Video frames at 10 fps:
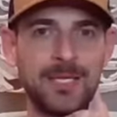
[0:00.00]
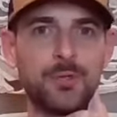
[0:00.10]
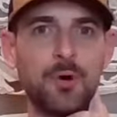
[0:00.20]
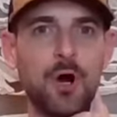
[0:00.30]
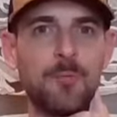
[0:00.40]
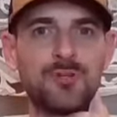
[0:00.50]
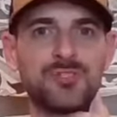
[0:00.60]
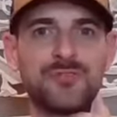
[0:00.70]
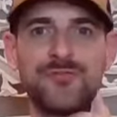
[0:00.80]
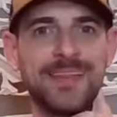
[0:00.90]
You
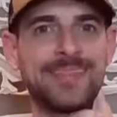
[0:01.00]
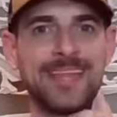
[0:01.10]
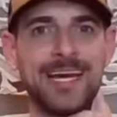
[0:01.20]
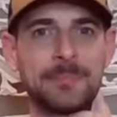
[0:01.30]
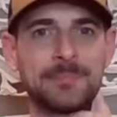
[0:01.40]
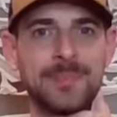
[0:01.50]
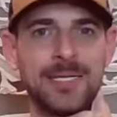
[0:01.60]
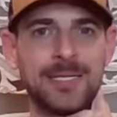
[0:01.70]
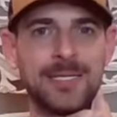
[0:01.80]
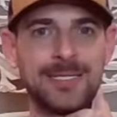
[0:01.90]
almost vet them
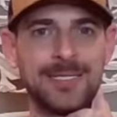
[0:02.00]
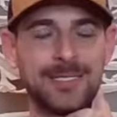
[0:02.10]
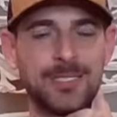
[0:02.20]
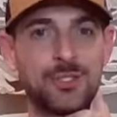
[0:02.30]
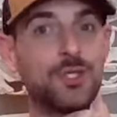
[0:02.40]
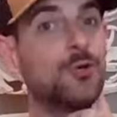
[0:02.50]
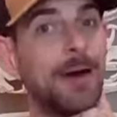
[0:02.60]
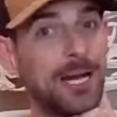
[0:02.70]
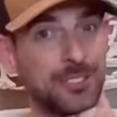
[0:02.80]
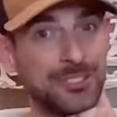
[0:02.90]
too
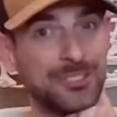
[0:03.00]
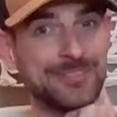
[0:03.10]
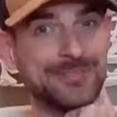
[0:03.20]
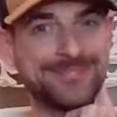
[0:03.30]
much